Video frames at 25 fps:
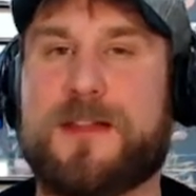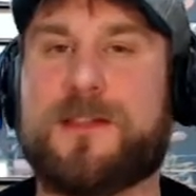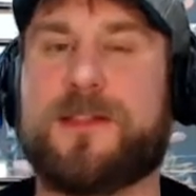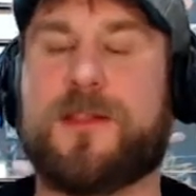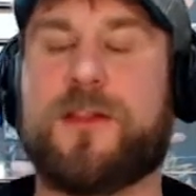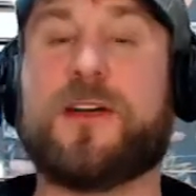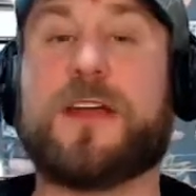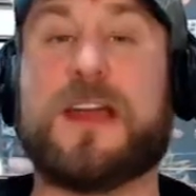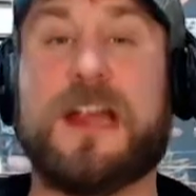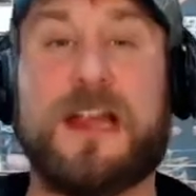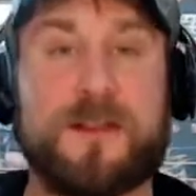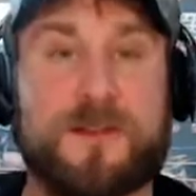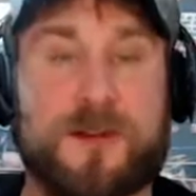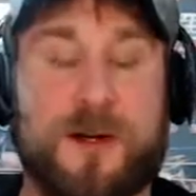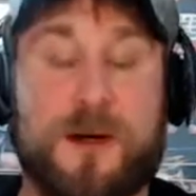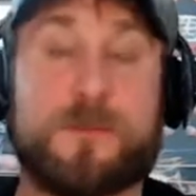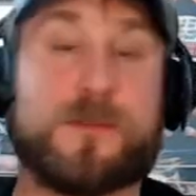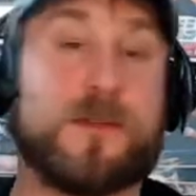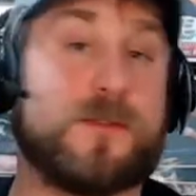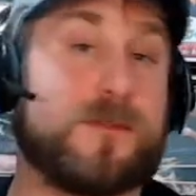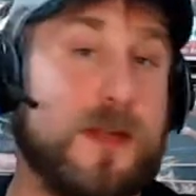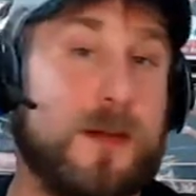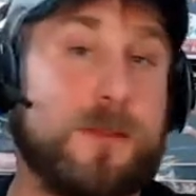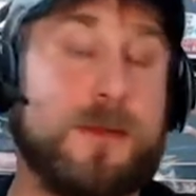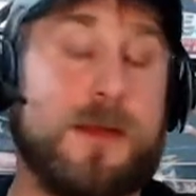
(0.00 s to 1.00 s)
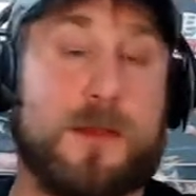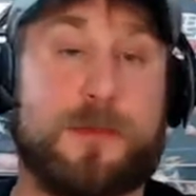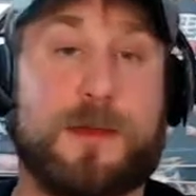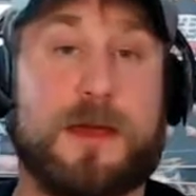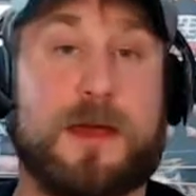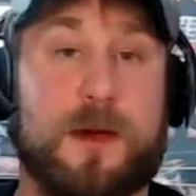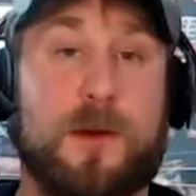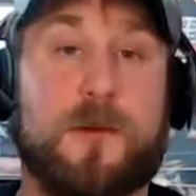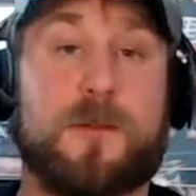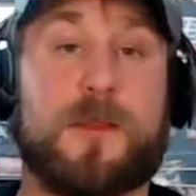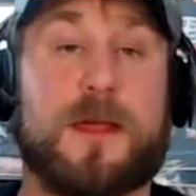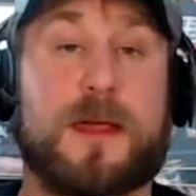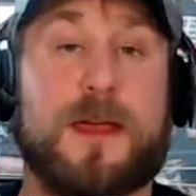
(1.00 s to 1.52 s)
looking in terms of
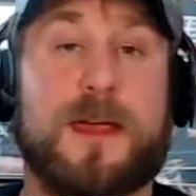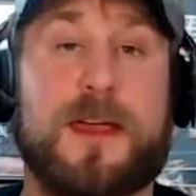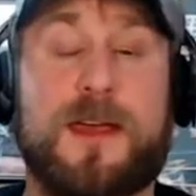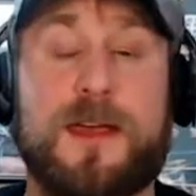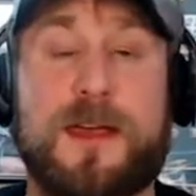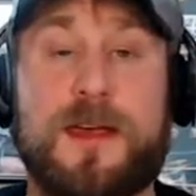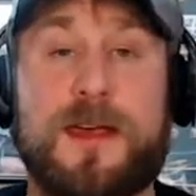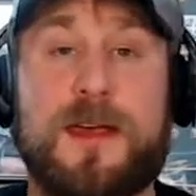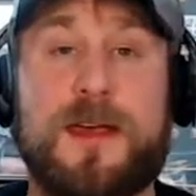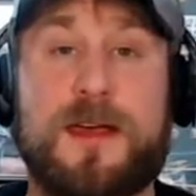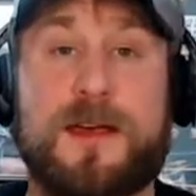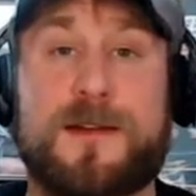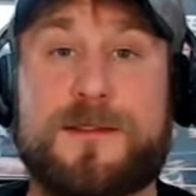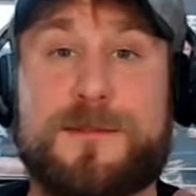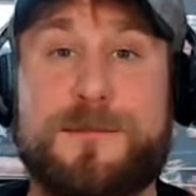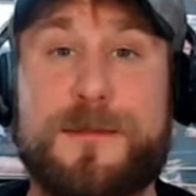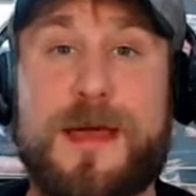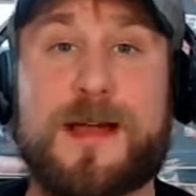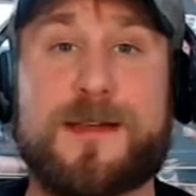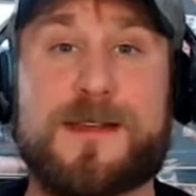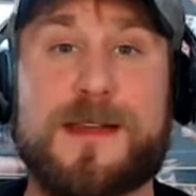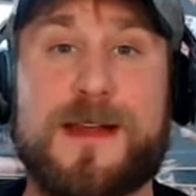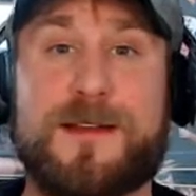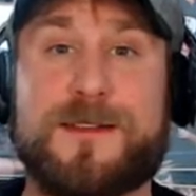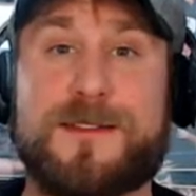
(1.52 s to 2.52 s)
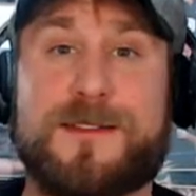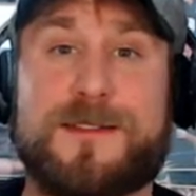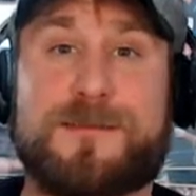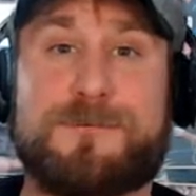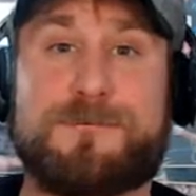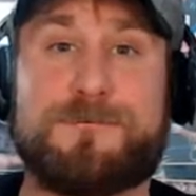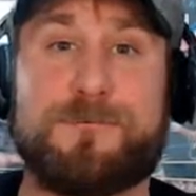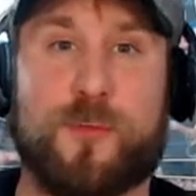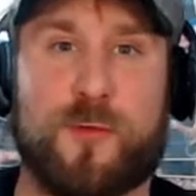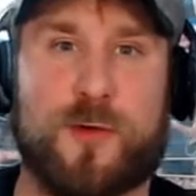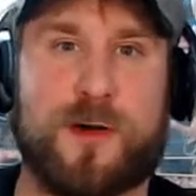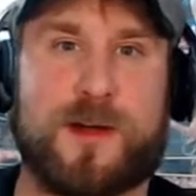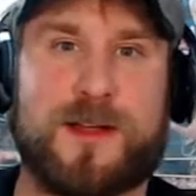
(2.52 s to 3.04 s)
WWE only, SmackDown's
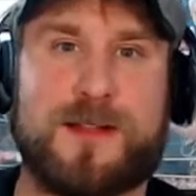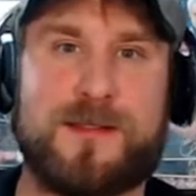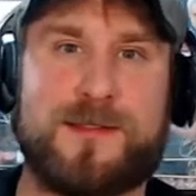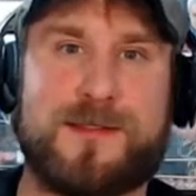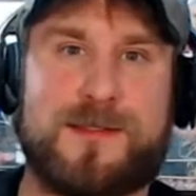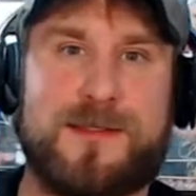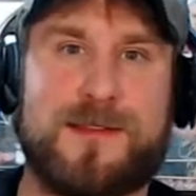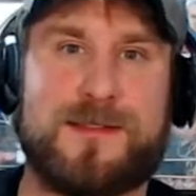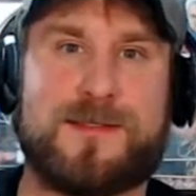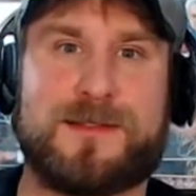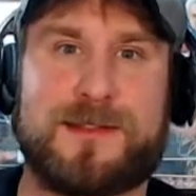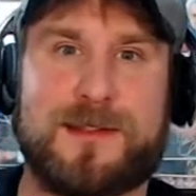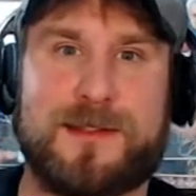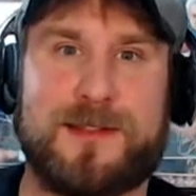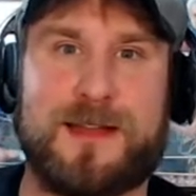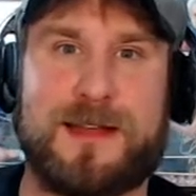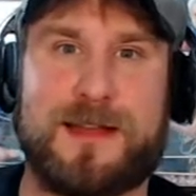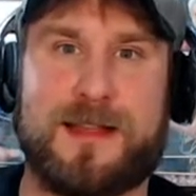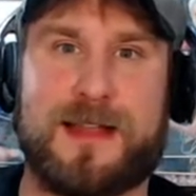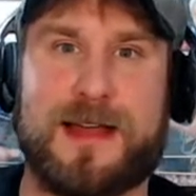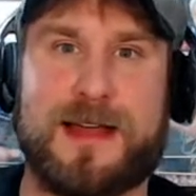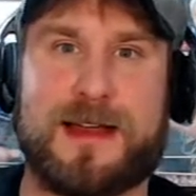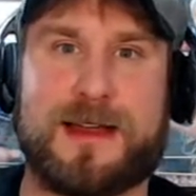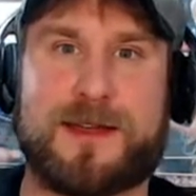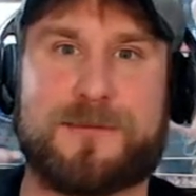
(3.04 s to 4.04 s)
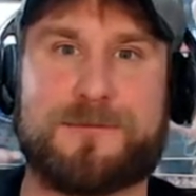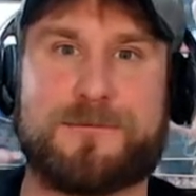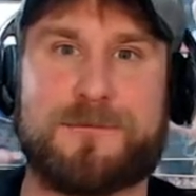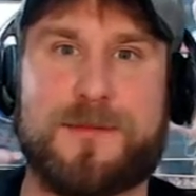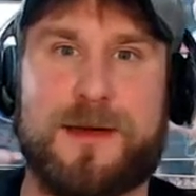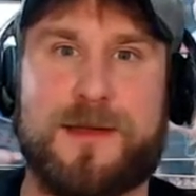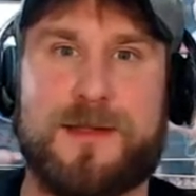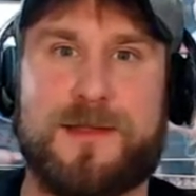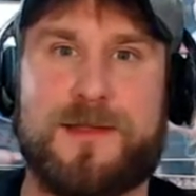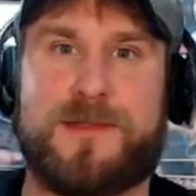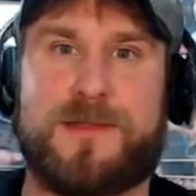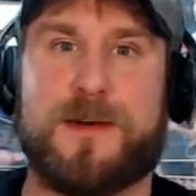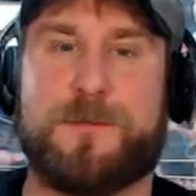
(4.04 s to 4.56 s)
more consistently, like,
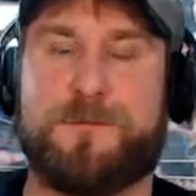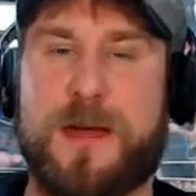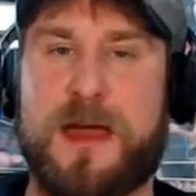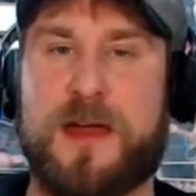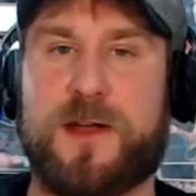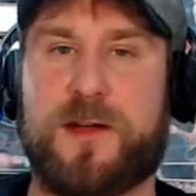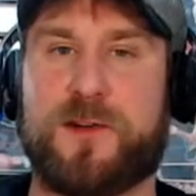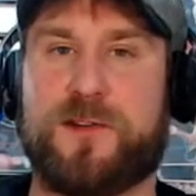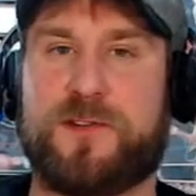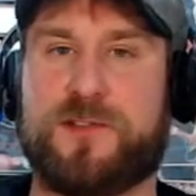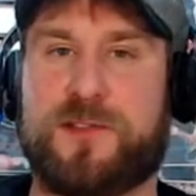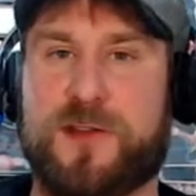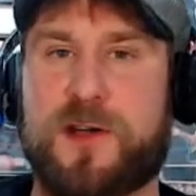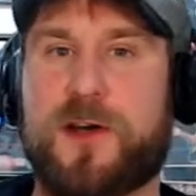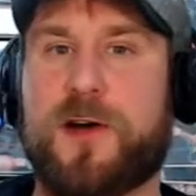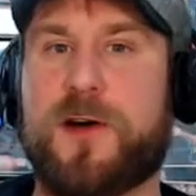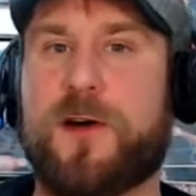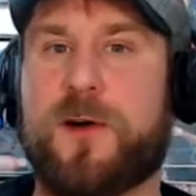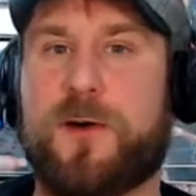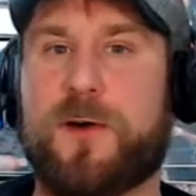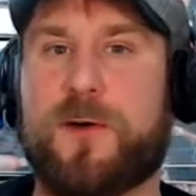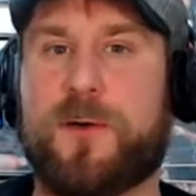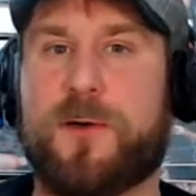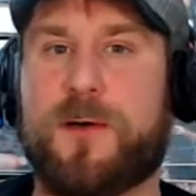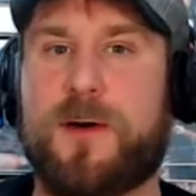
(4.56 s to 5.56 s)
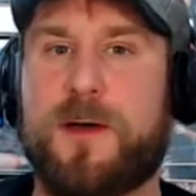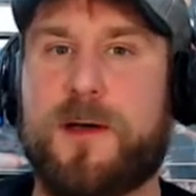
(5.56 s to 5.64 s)
the better show,